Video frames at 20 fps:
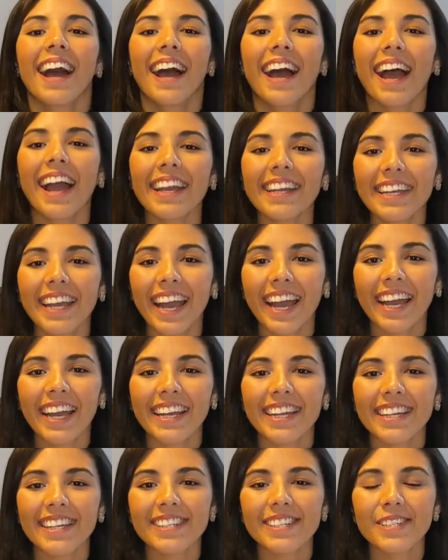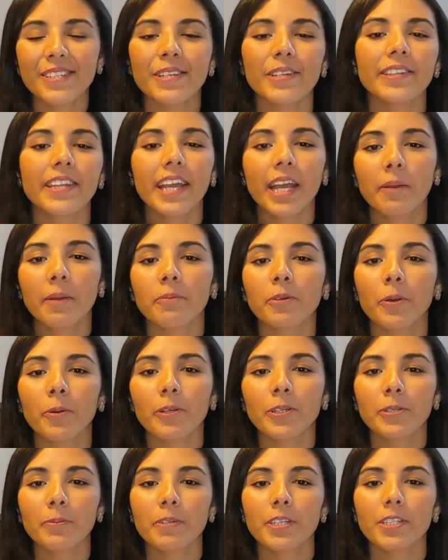Hi guys, today I'm
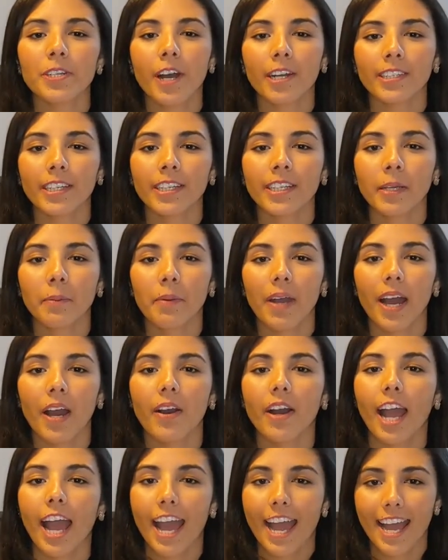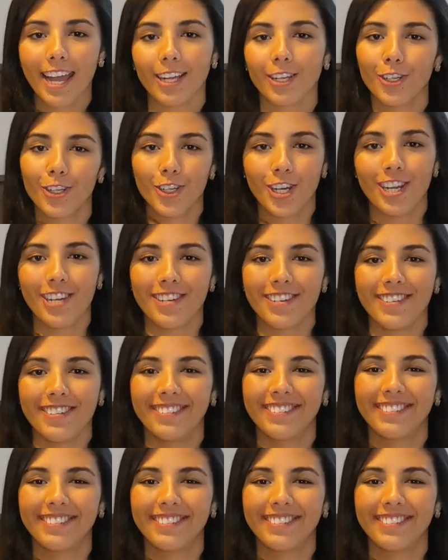going to be talking about action.